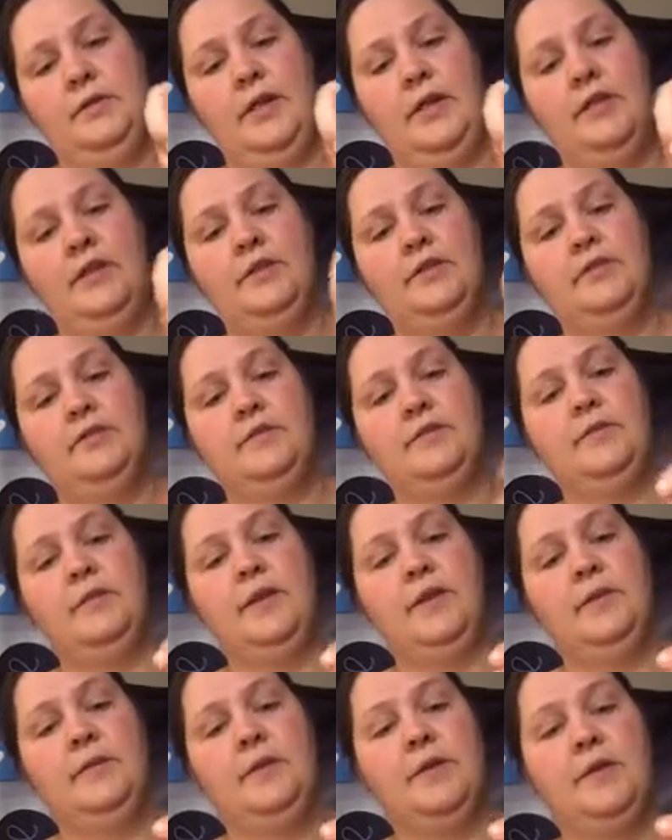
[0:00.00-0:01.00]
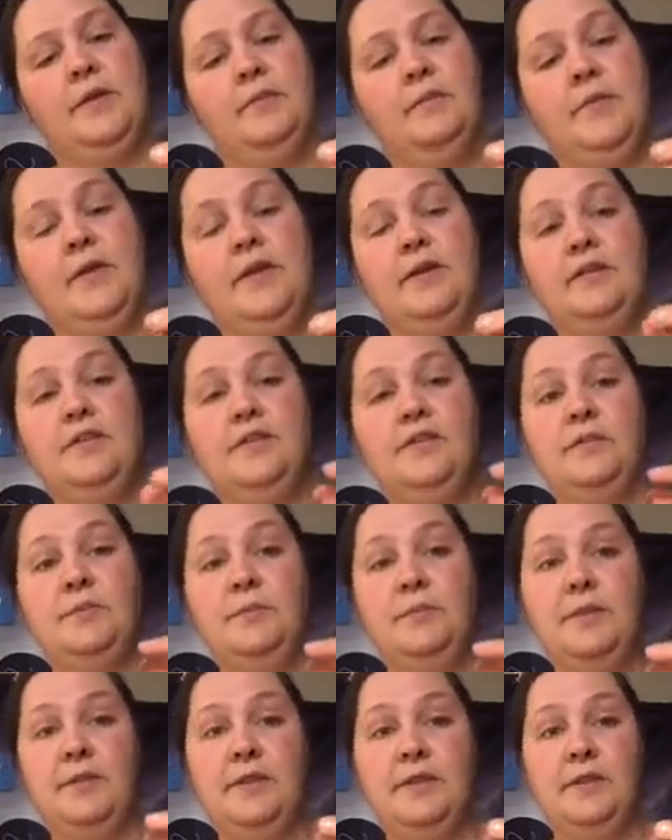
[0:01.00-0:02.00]
I do not recommend you
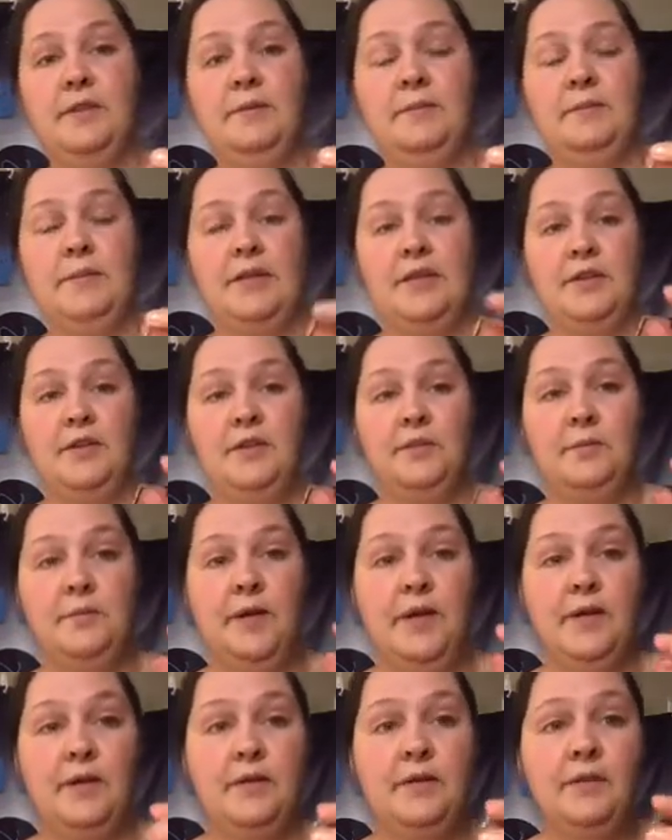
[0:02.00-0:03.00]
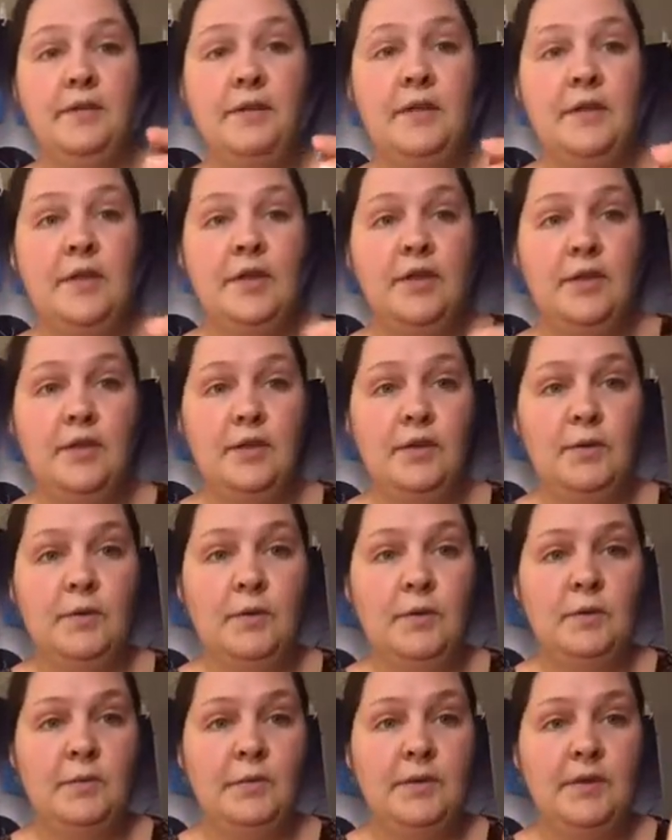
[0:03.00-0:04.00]
put them in your mouth. You
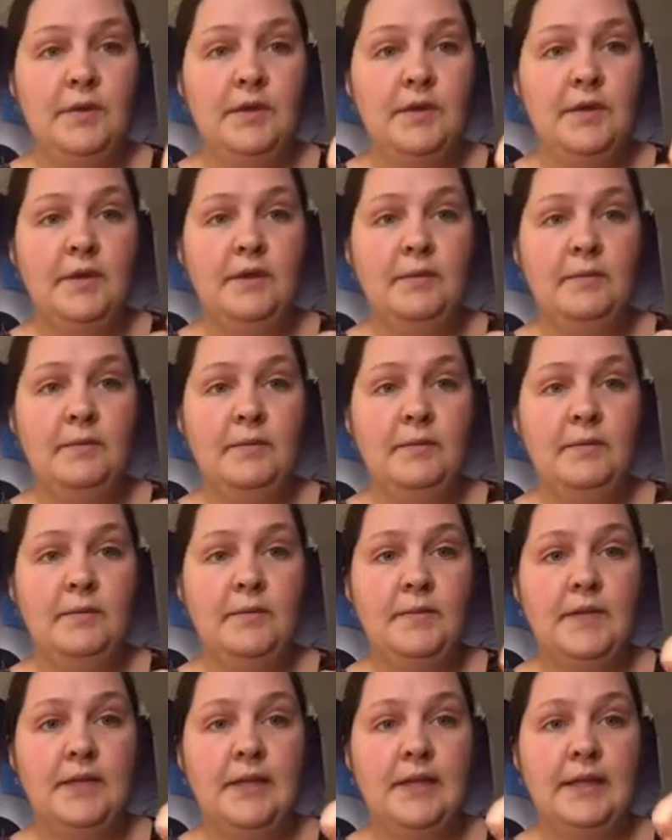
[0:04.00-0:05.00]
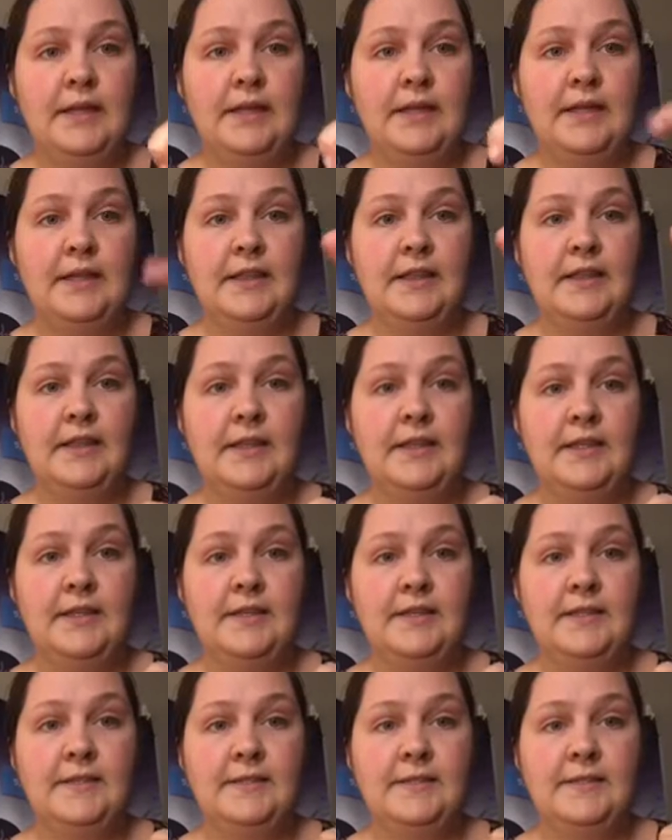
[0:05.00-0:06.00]
open them like
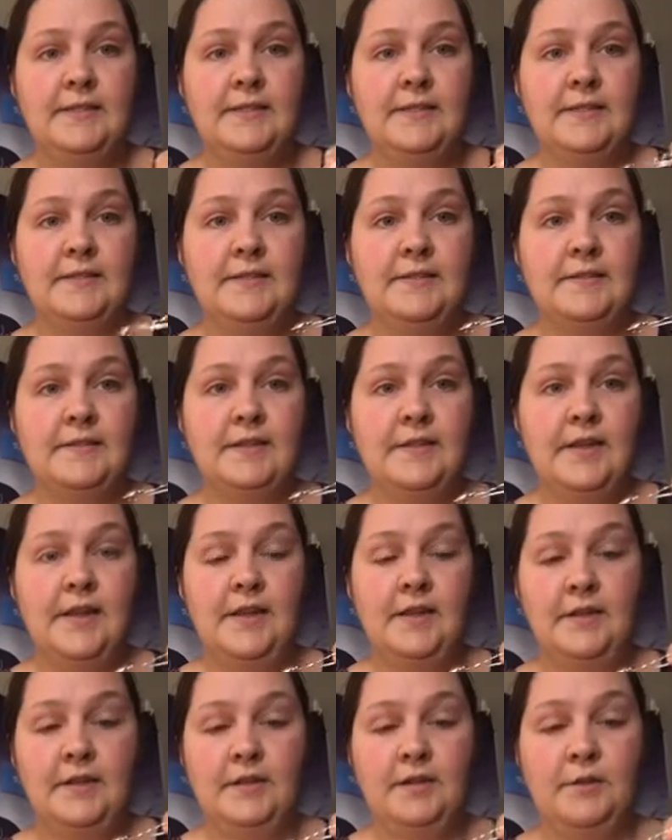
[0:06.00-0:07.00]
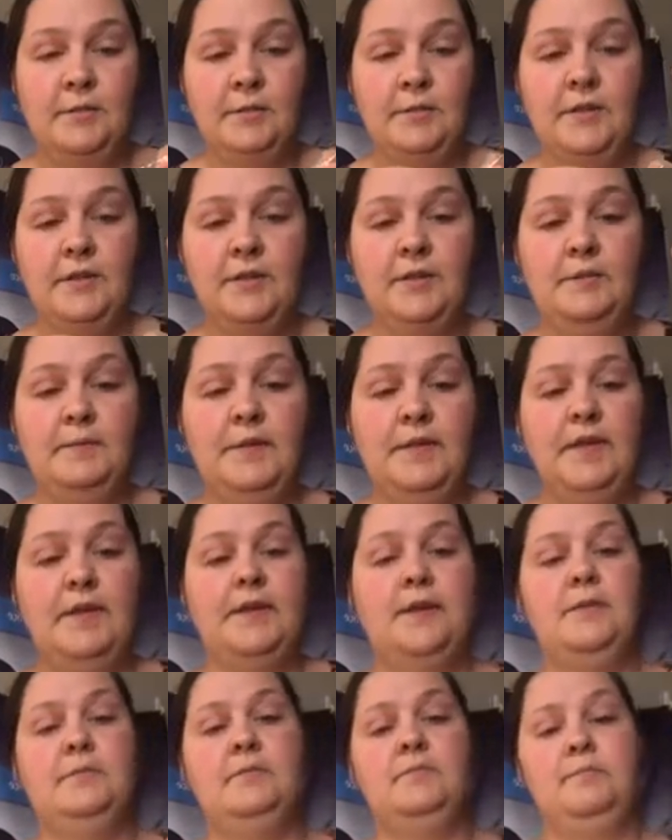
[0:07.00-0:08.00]
this, and then you put them
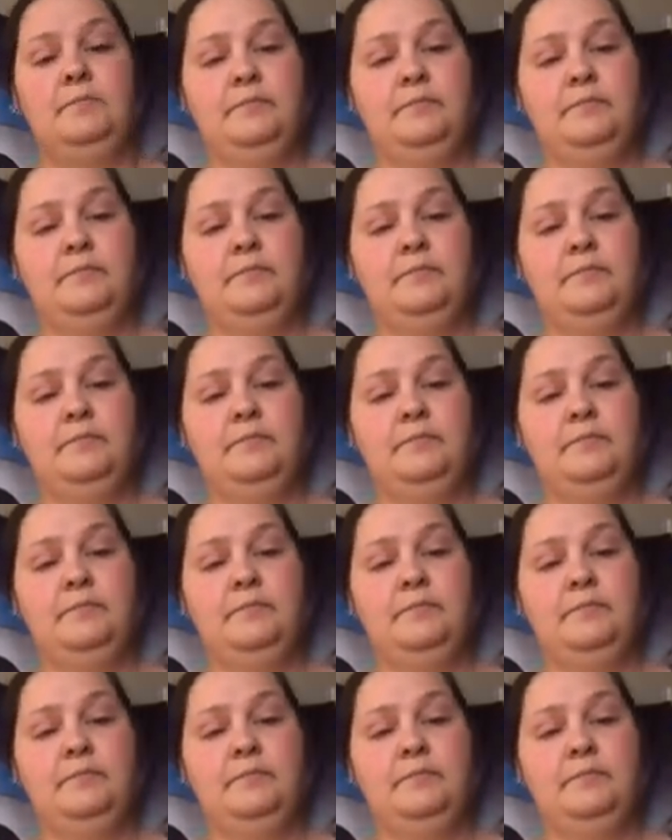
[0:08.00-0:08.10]
in.